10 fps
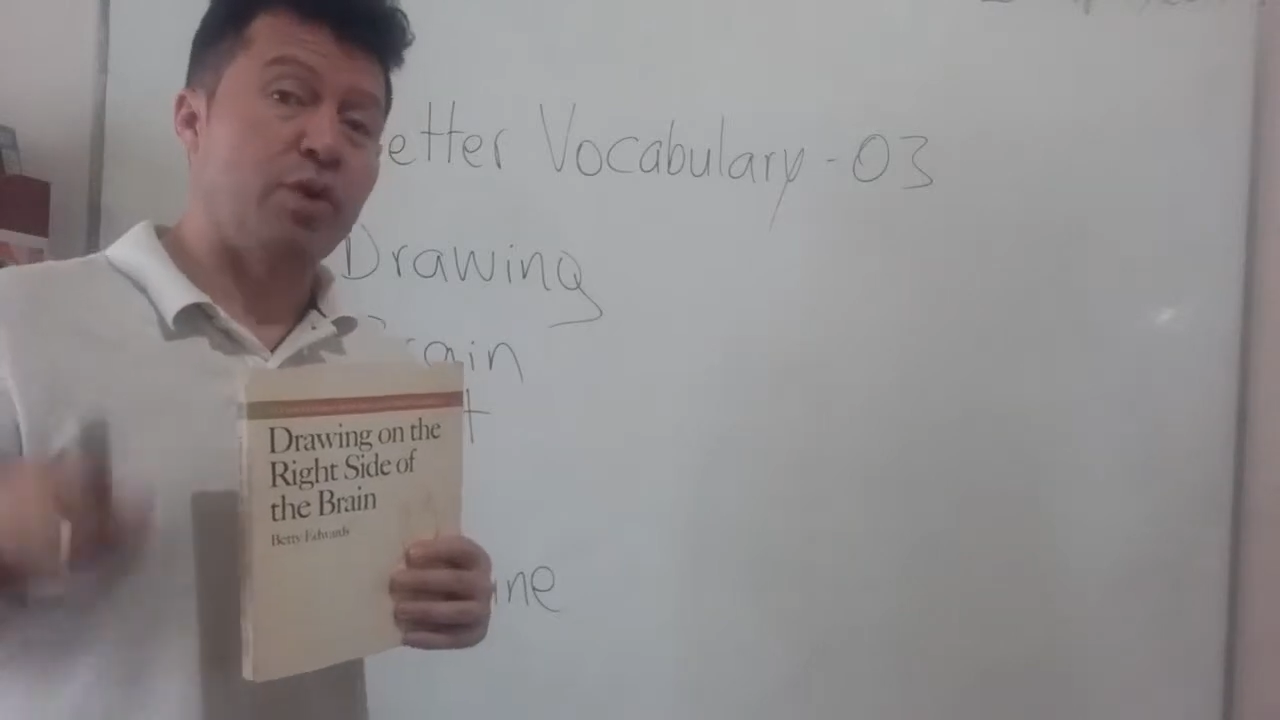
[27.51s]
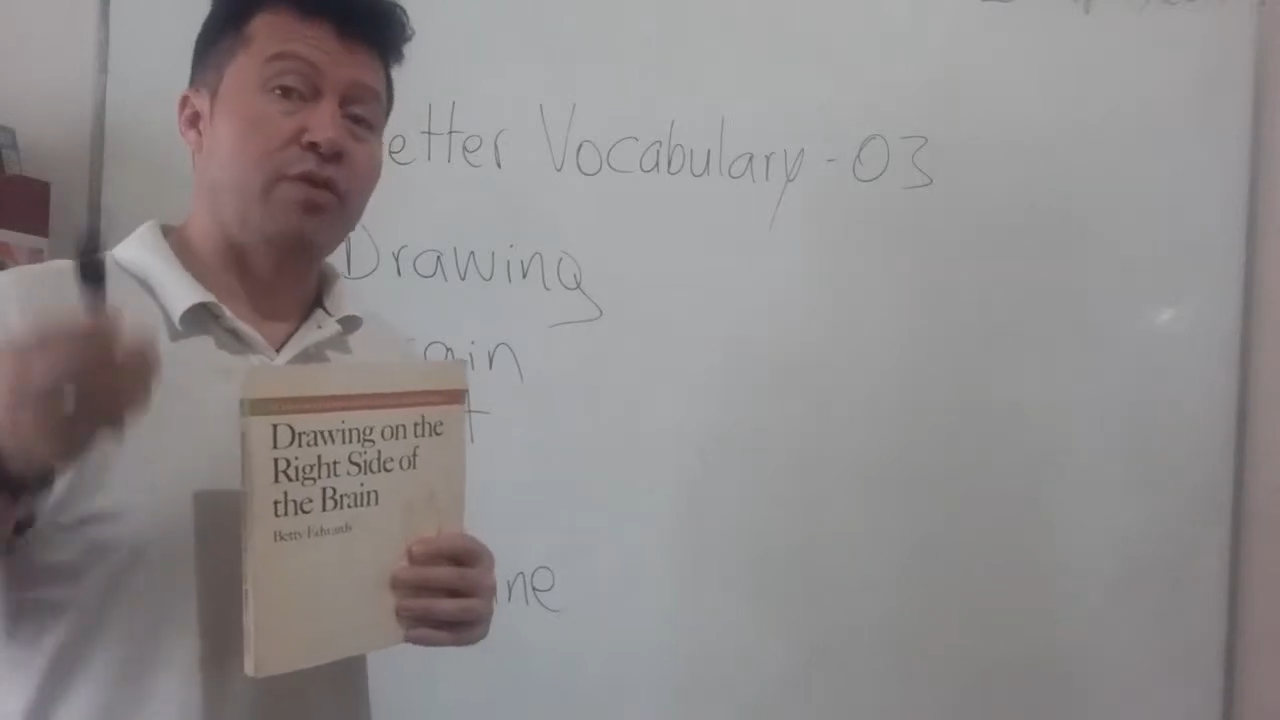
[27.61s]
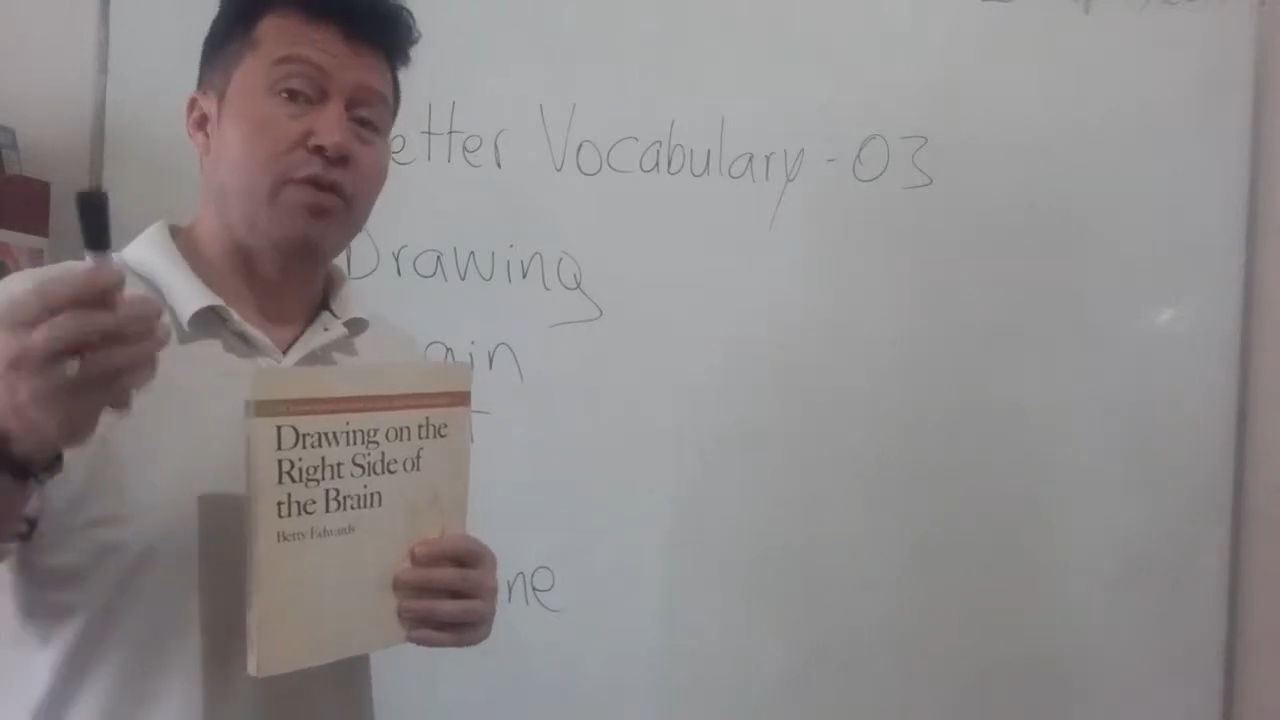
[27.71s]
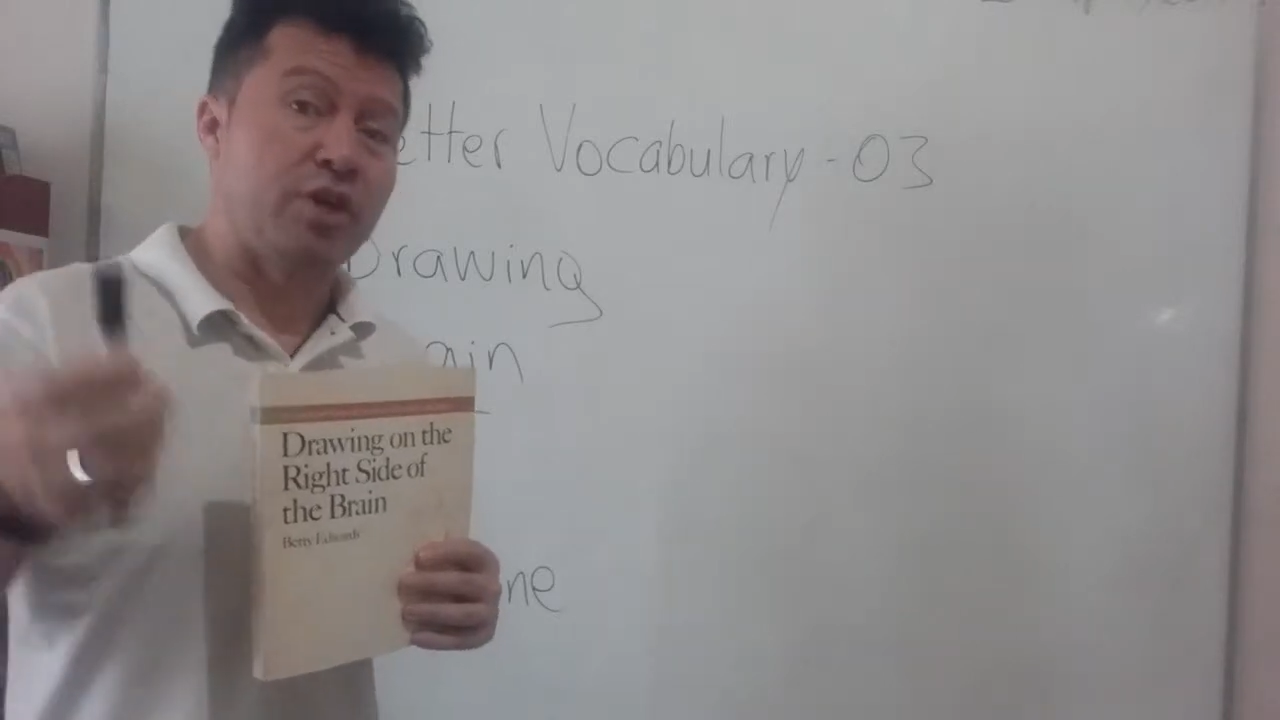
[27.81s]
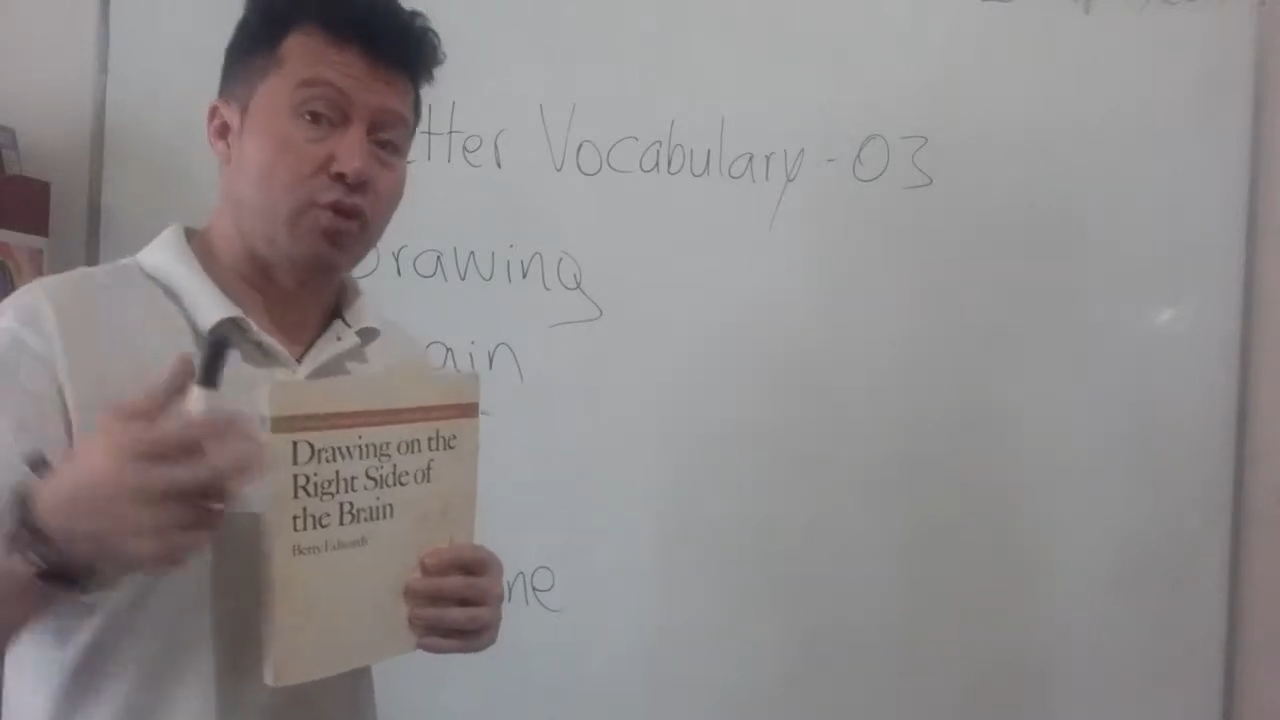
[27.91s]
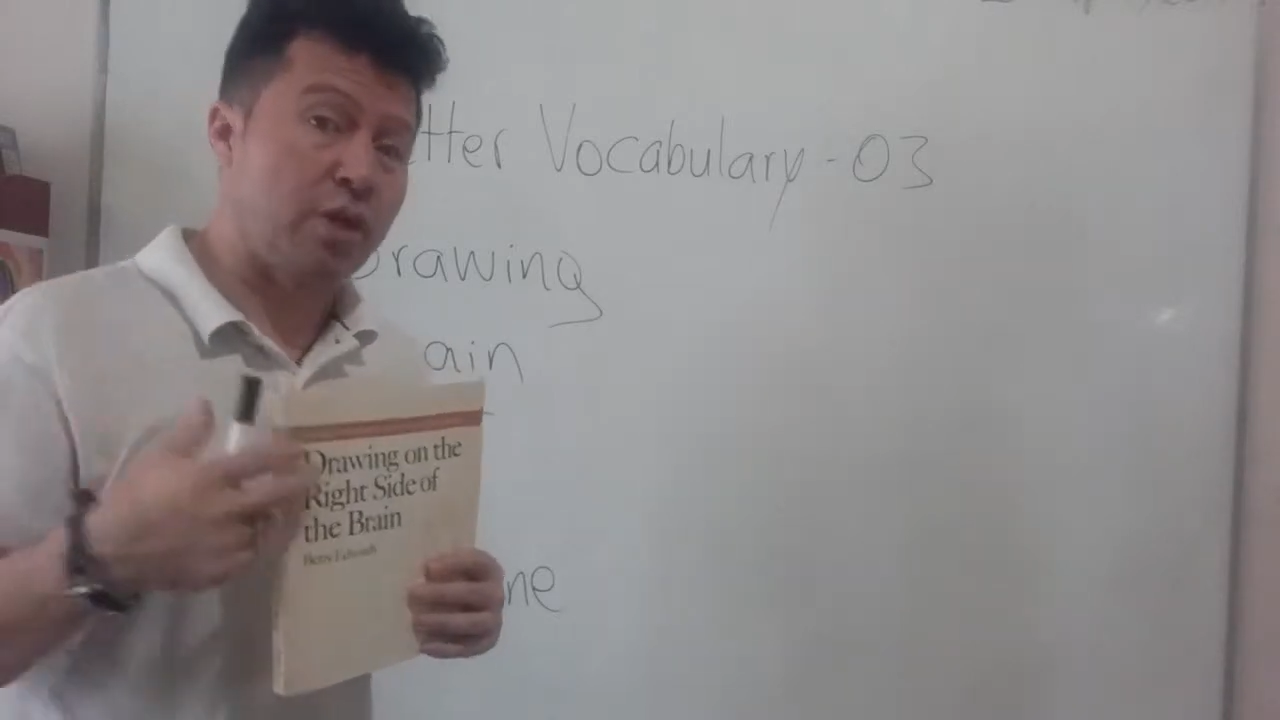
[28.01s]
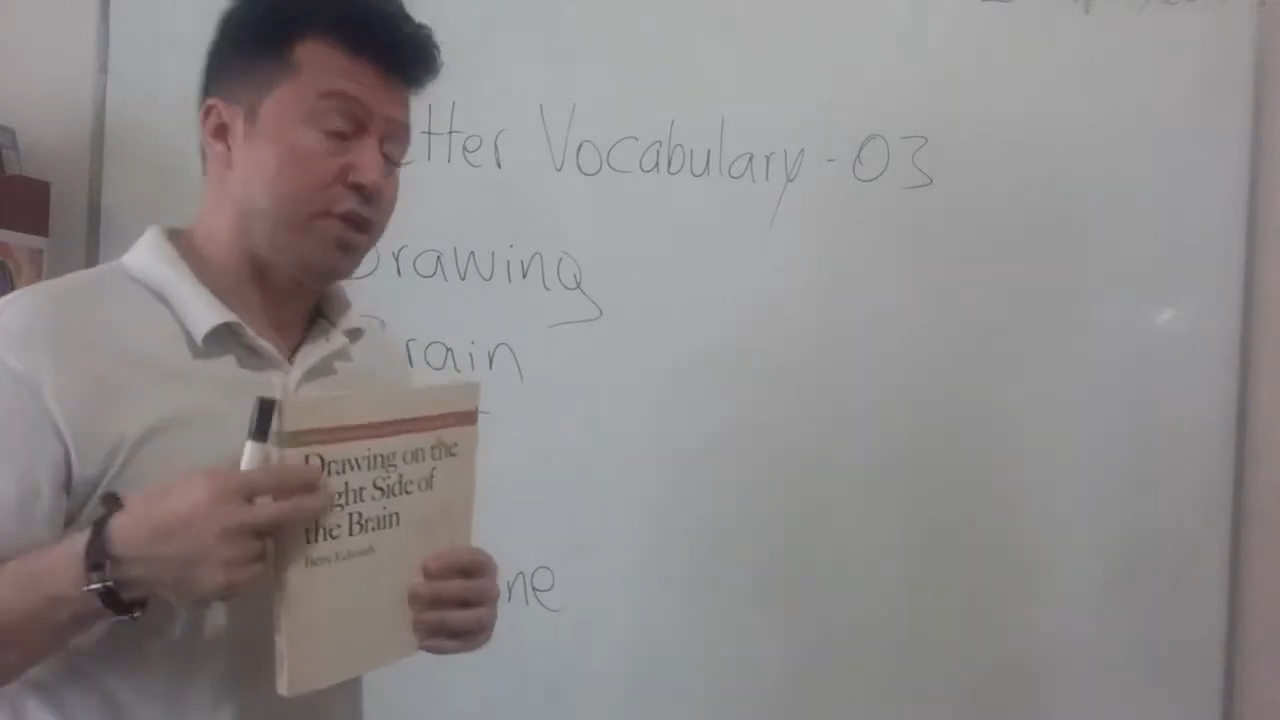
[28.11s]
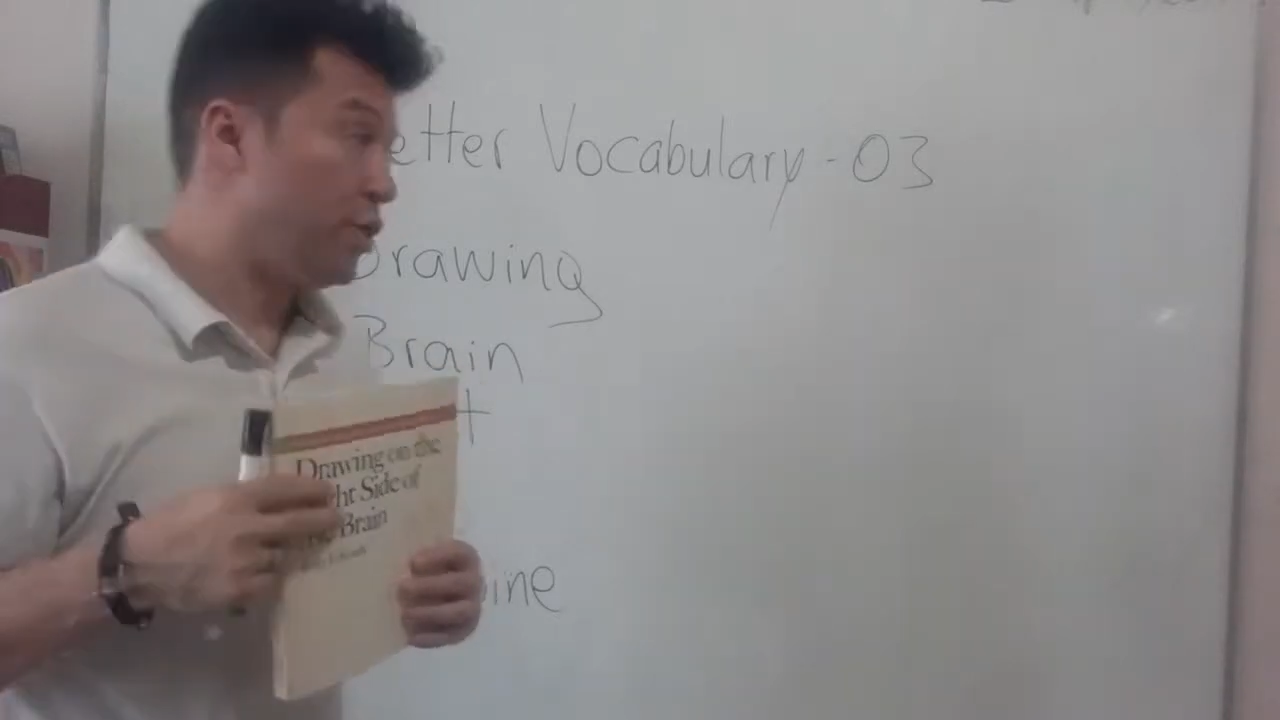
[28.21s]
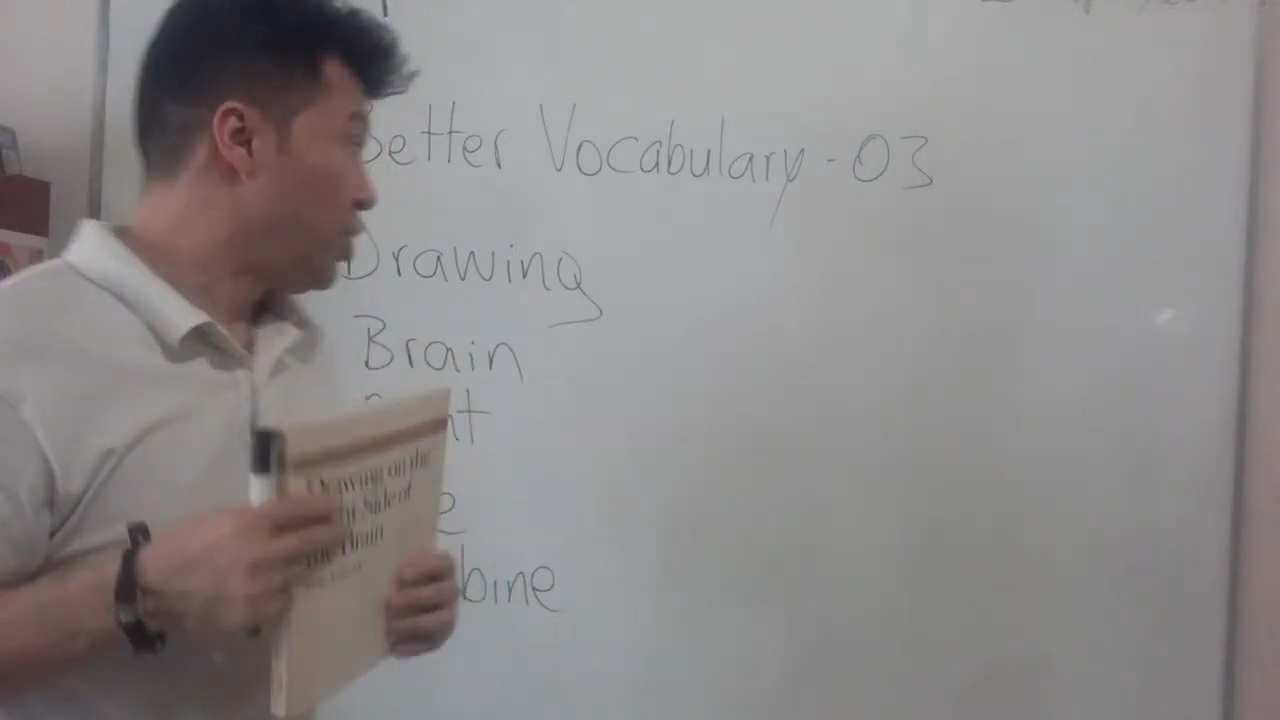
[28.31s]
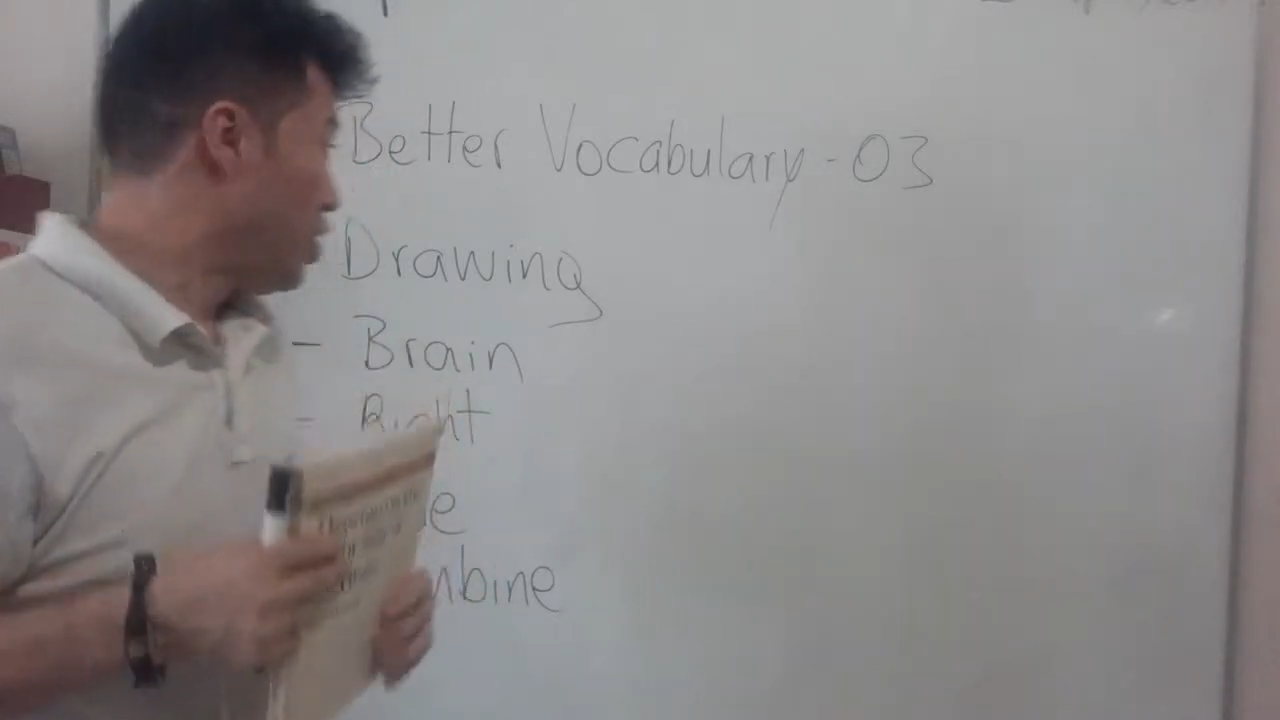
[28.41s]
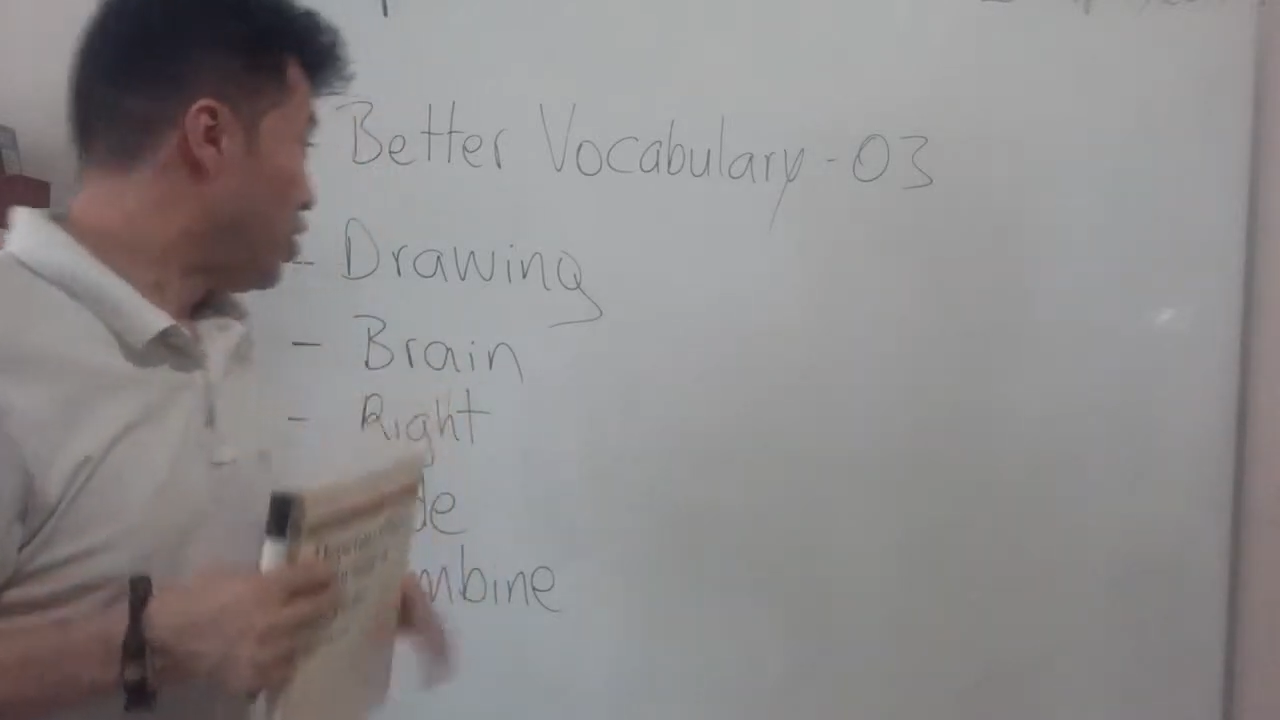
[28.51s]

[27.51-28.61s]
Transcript: with visuals,